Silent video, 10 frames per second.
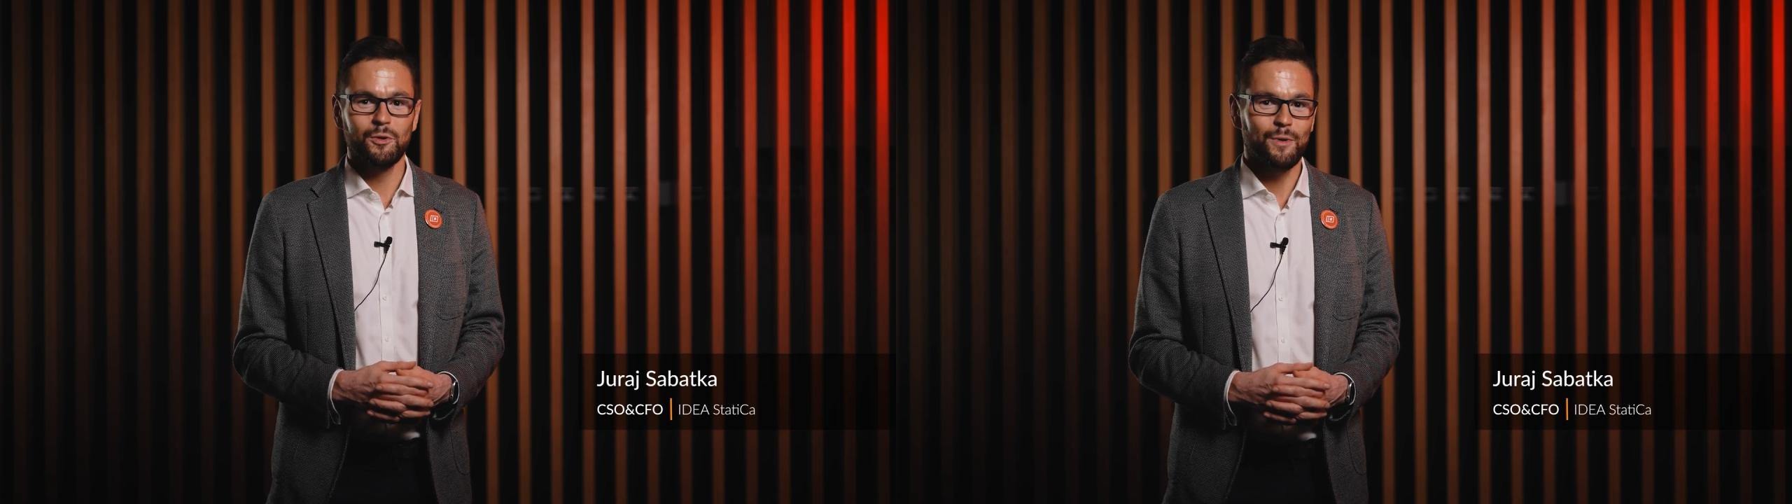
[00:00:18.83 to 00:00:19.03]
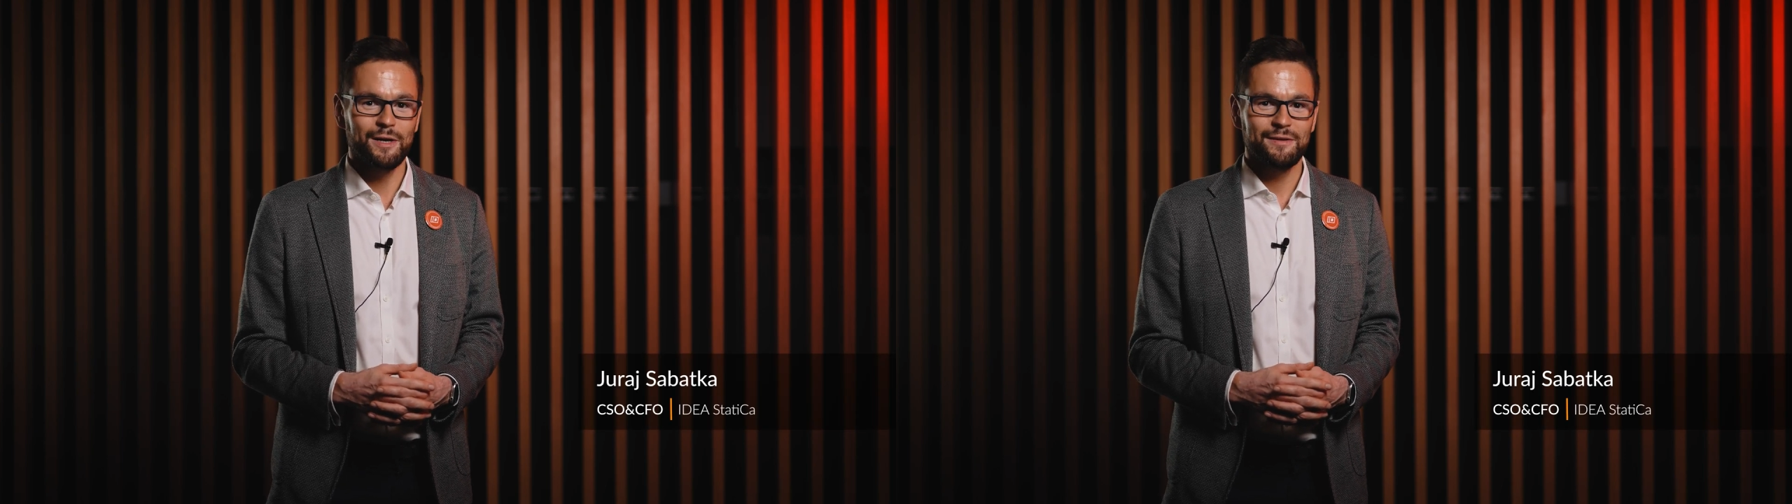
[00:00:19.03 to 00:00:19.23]

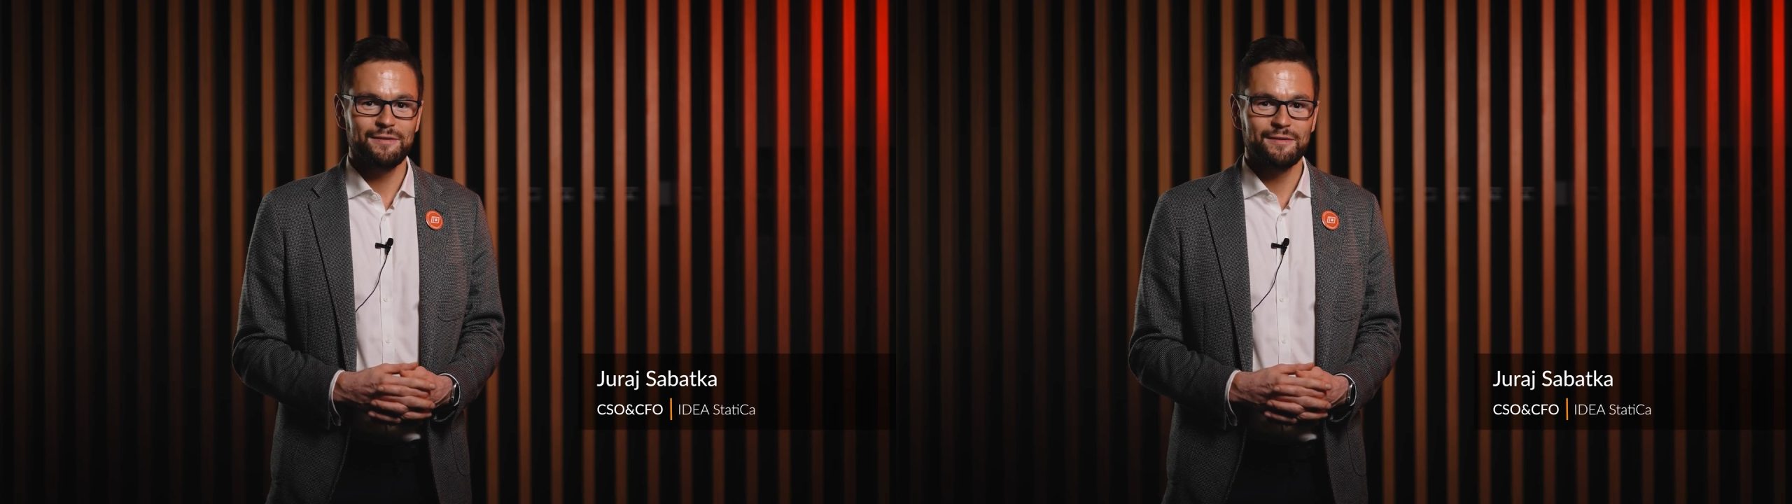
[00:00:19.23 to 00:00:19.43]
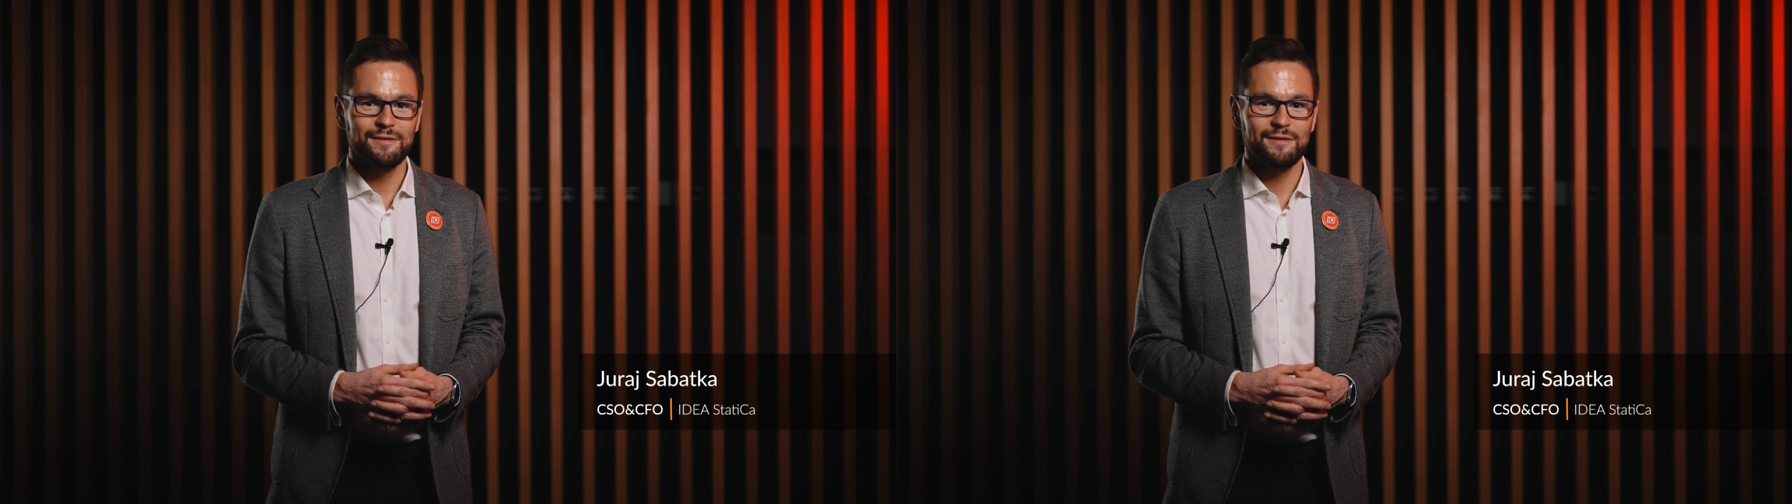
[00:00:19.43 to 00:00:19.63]
one?
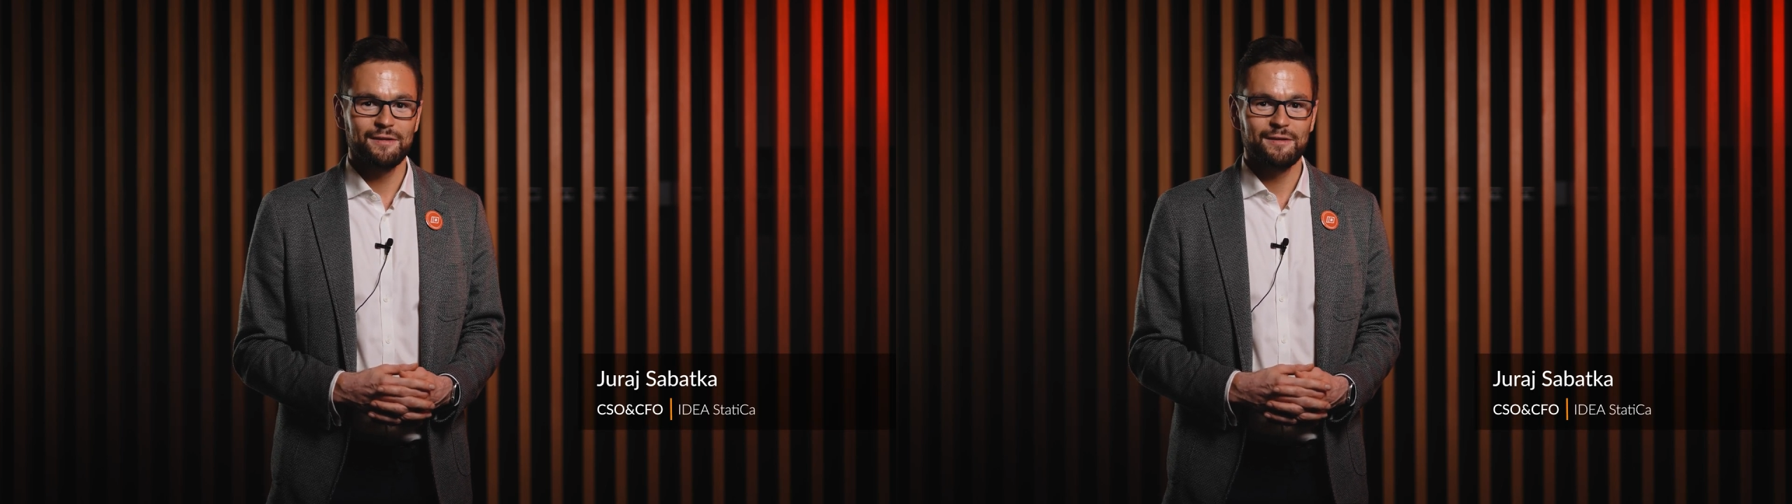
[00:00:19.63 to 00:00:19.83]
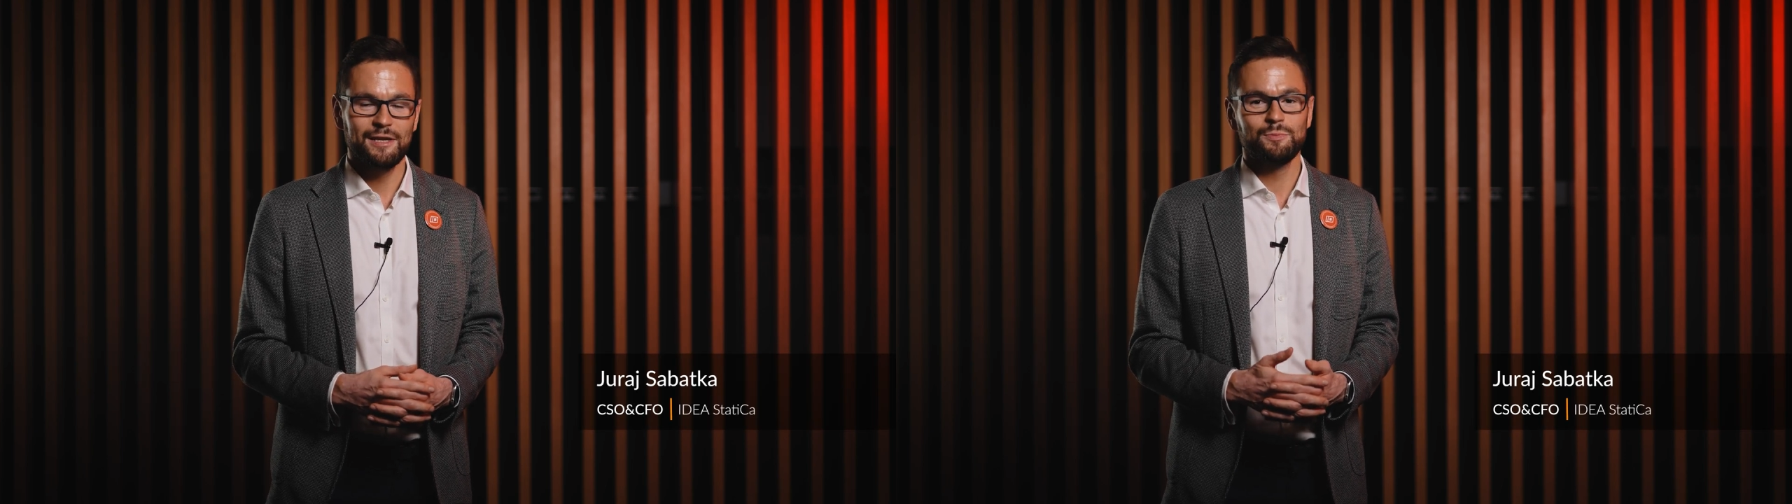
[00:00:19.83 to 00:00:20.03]

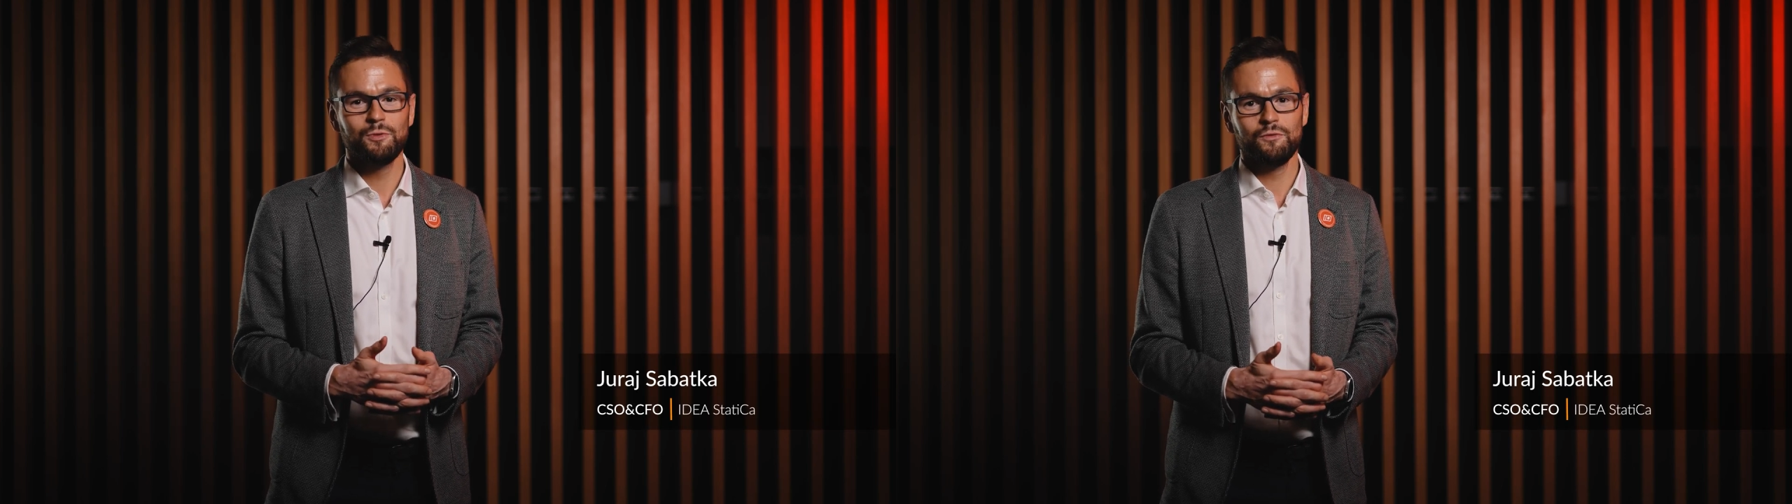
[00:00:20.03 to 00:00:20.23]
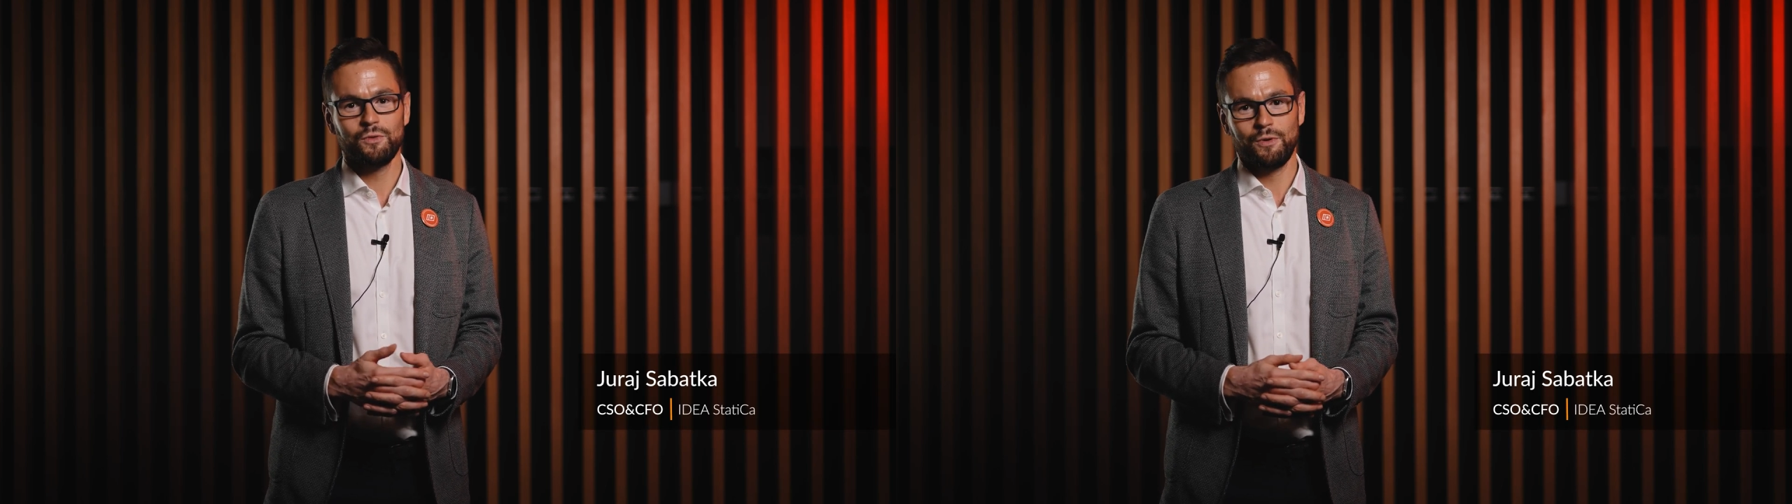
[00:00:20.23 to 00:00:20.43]
Let's
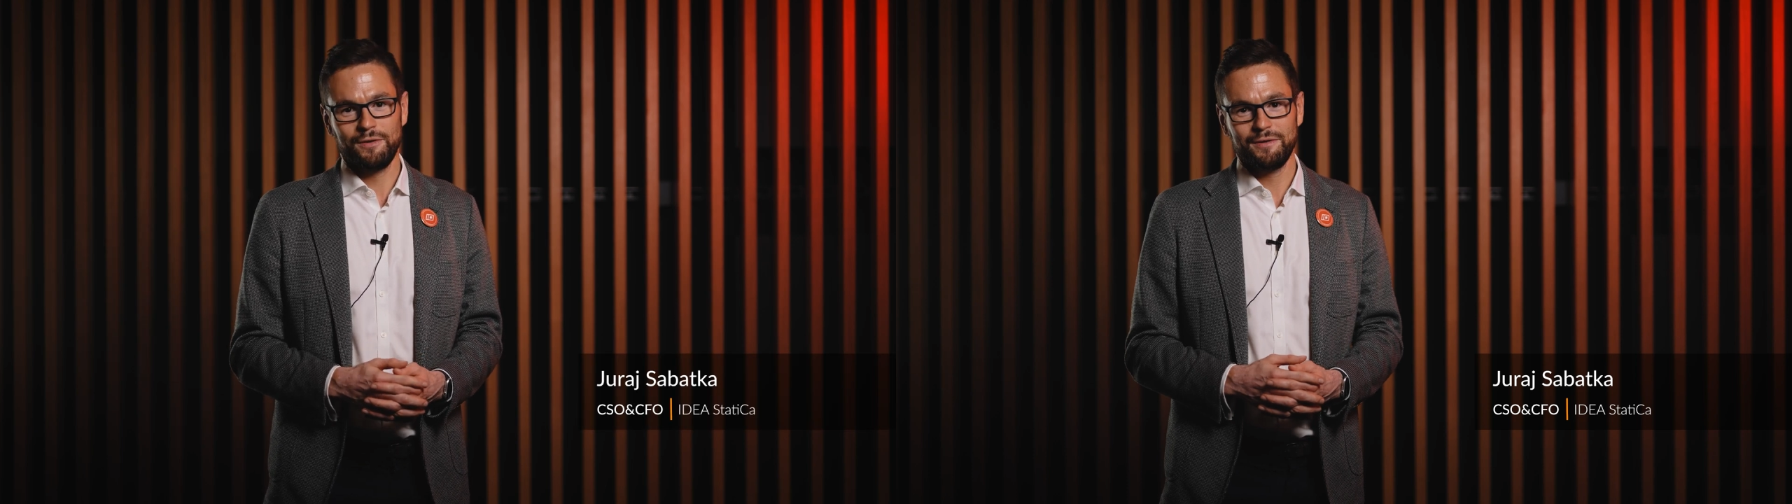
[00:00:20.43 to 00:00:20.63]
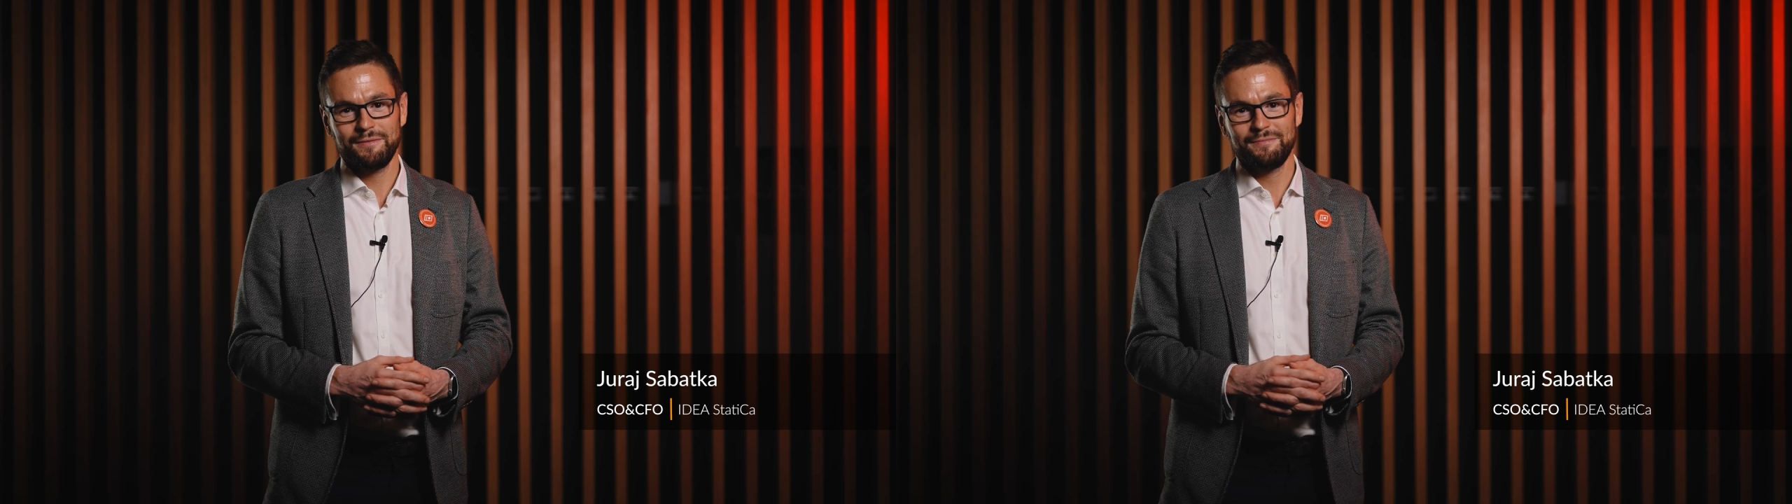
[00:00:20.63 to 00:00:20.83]
prove you wrong.